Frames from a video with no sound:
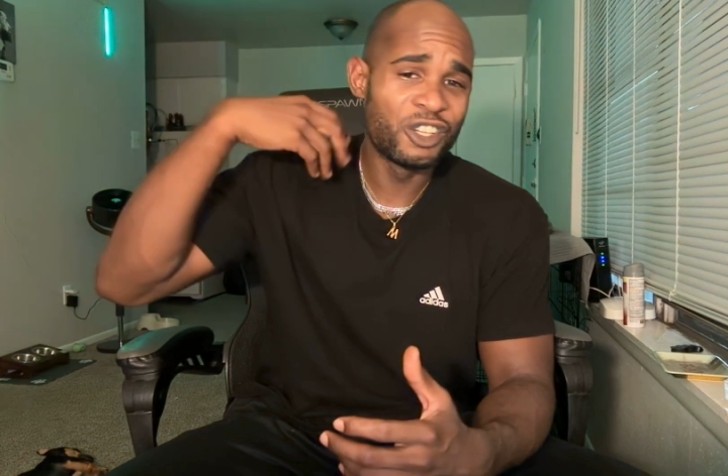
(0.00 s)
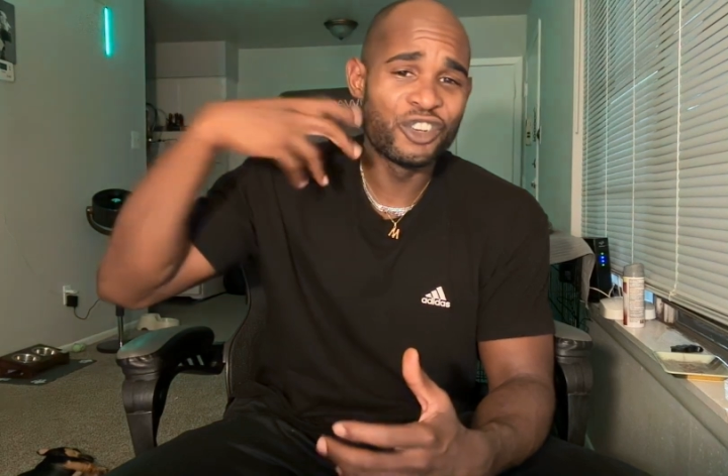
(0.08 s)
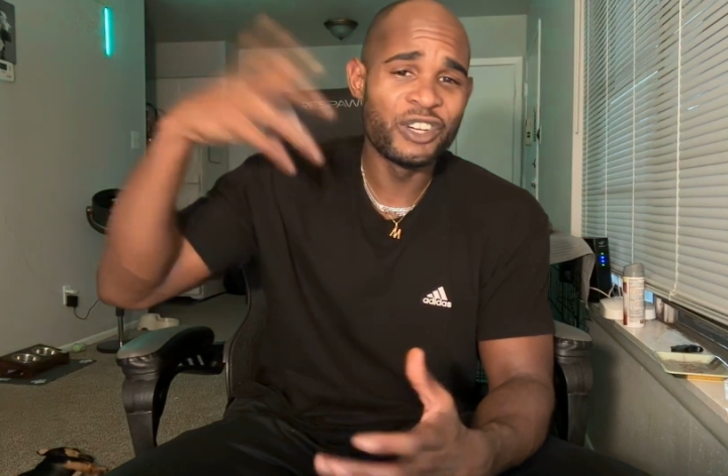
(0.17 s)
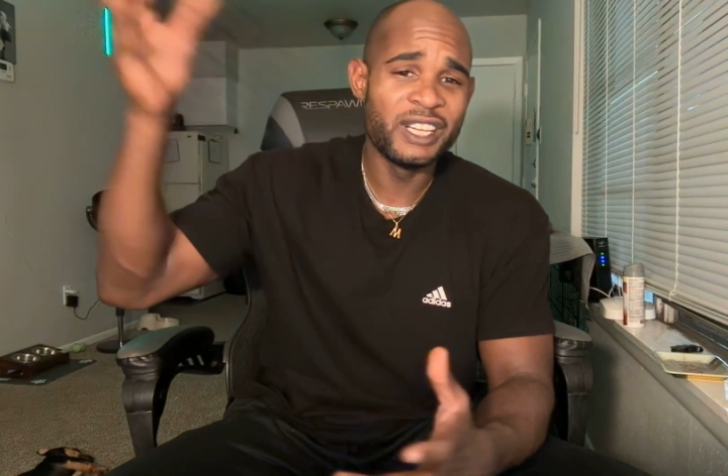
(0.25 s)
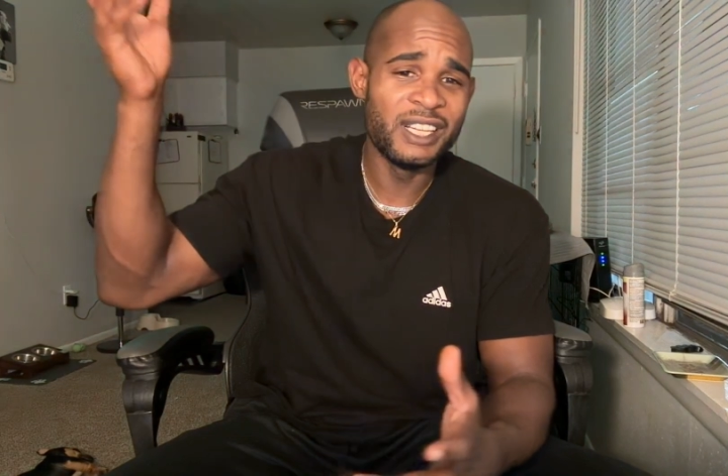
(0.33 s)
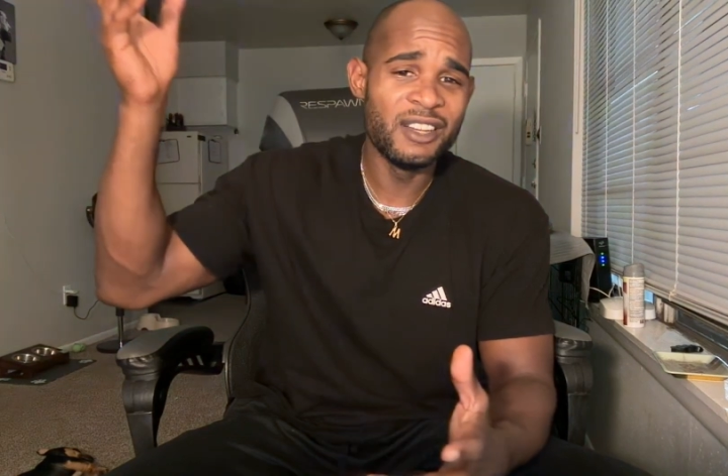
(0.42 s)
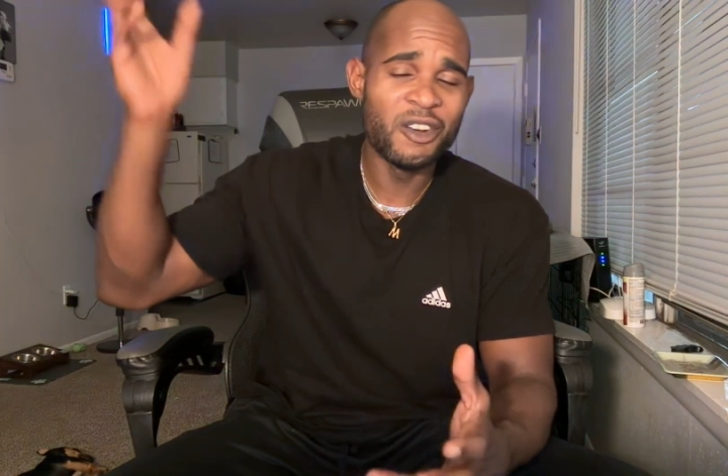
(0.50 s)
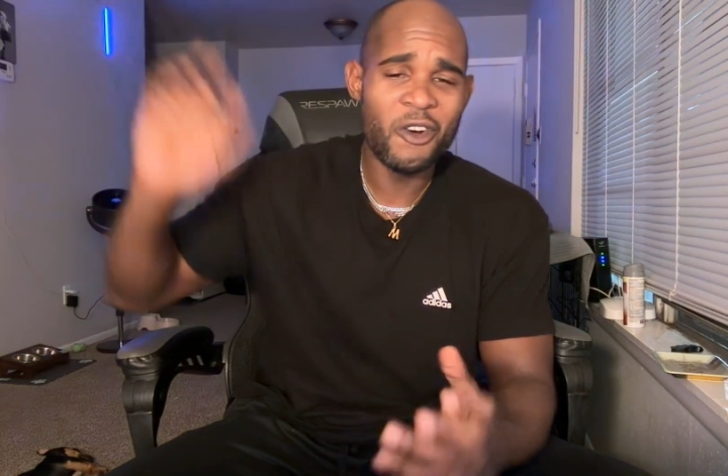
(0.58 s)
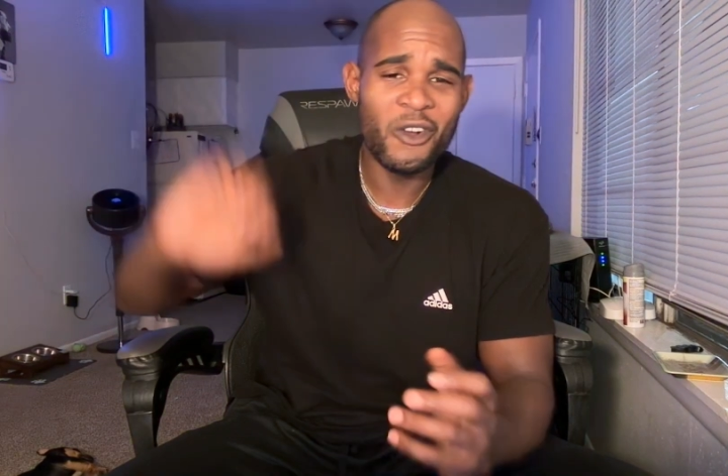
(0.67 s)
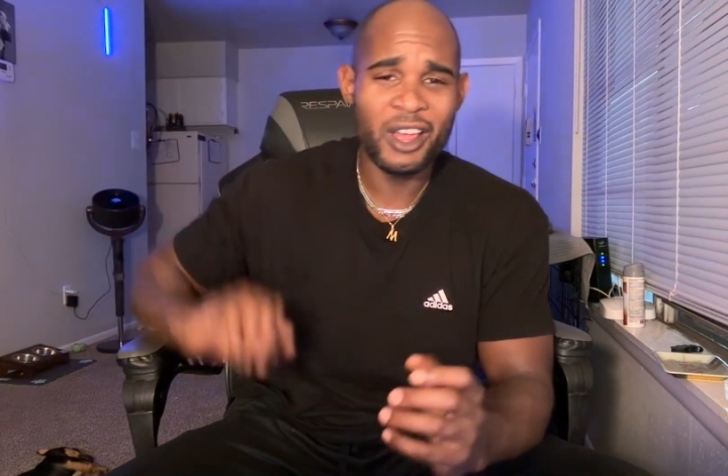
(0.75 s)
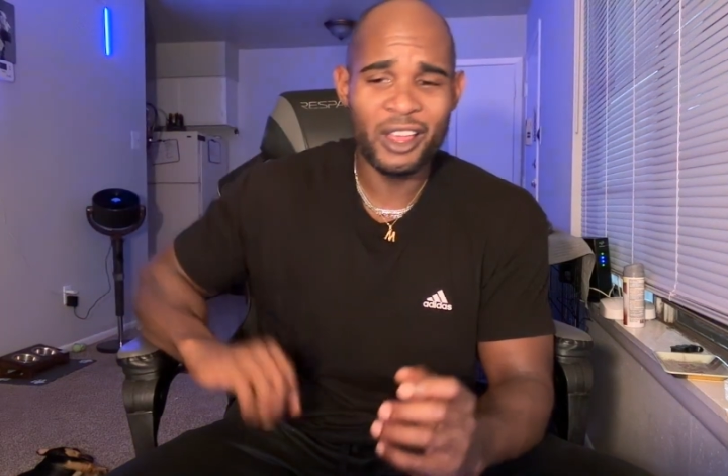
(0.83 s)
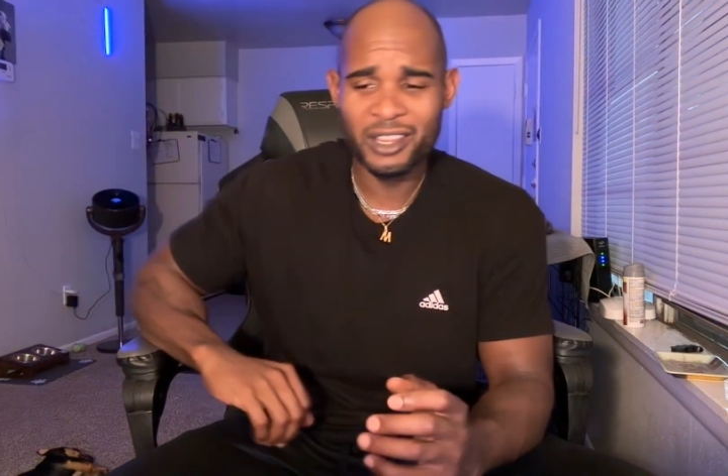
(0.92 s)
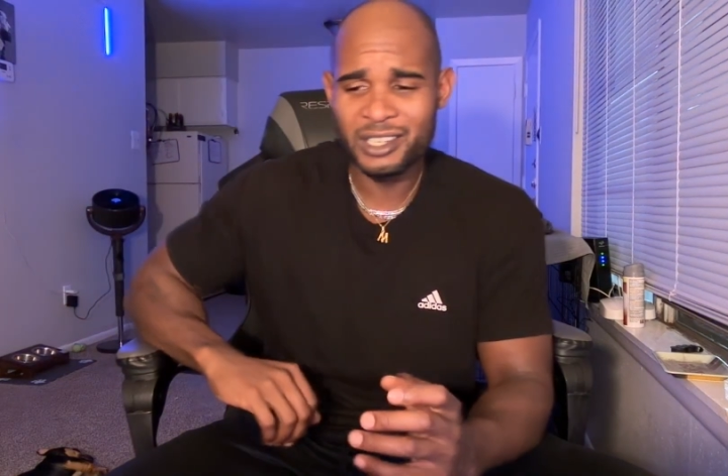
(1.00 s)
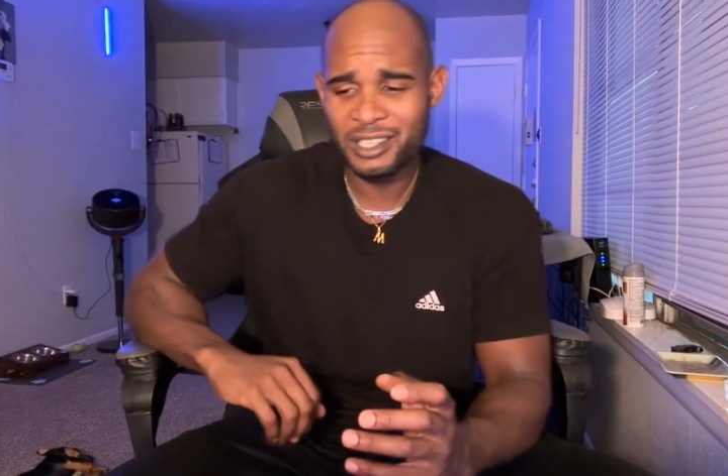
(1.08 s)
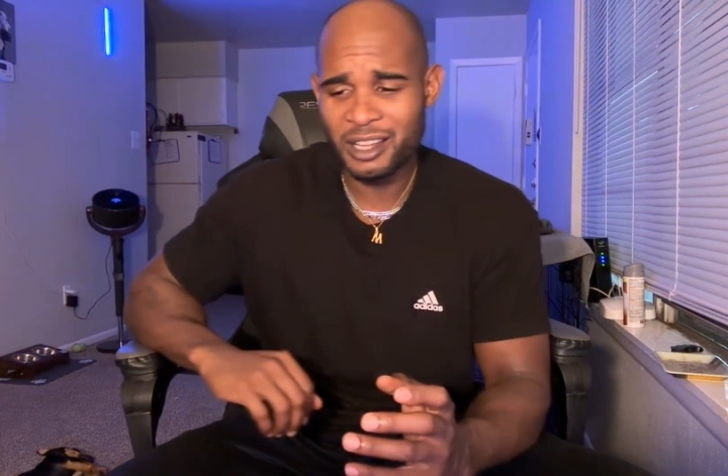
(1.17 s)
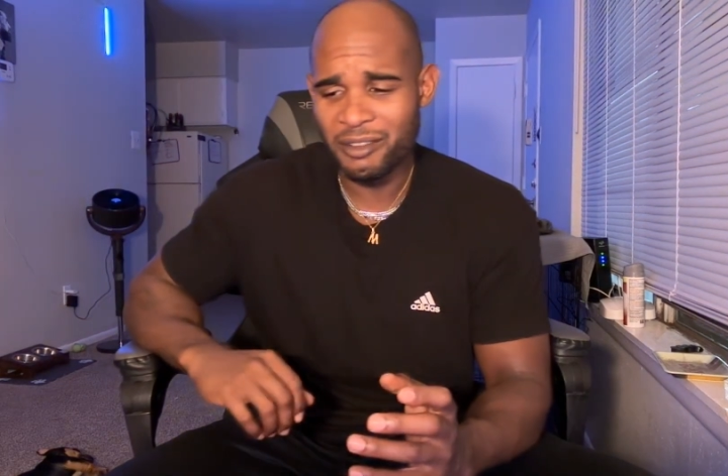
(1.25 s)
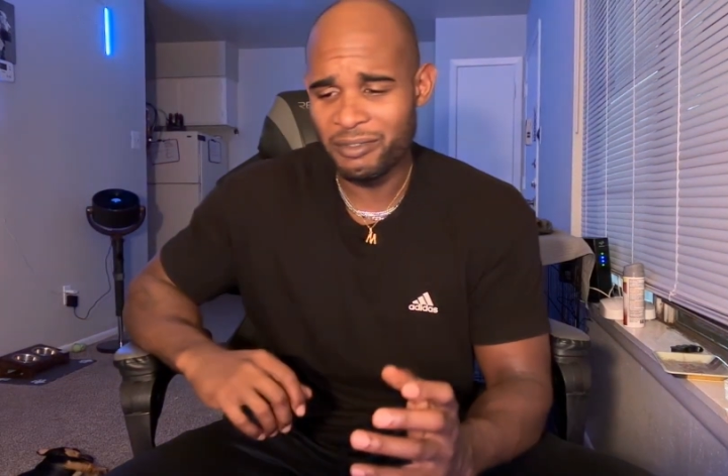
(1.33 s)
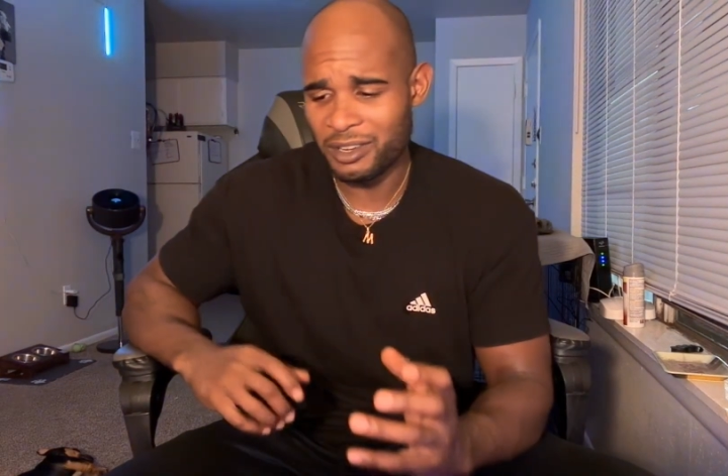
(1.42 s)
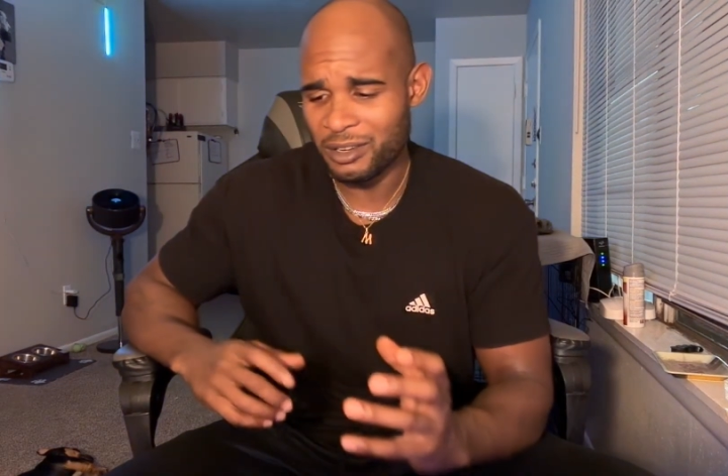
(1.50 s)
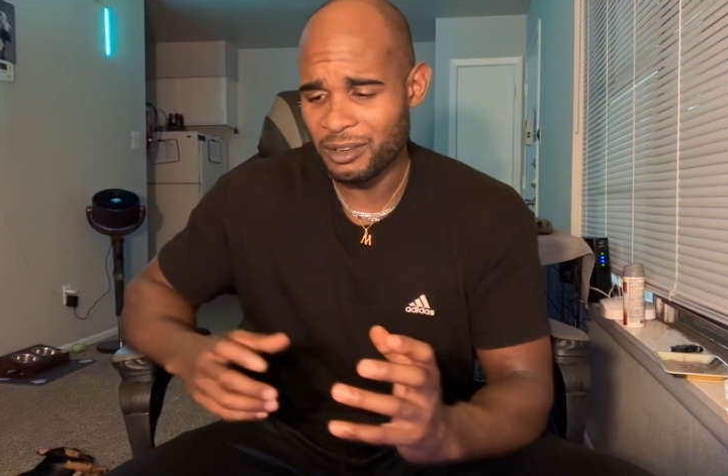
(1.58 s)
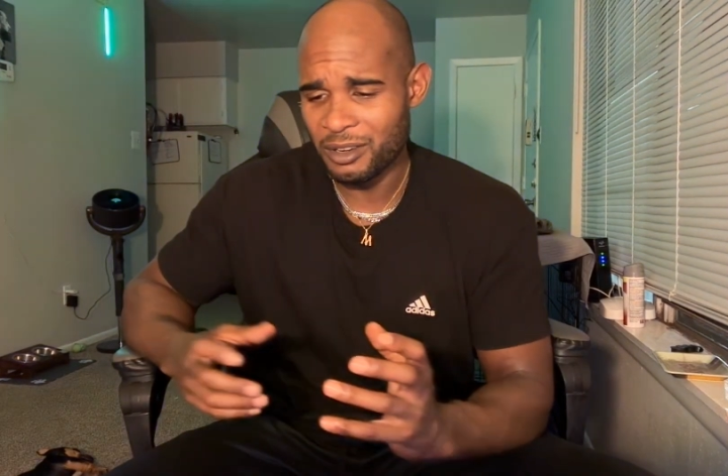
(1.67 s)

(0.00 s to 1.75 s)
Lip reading: creed, all that other stuff, and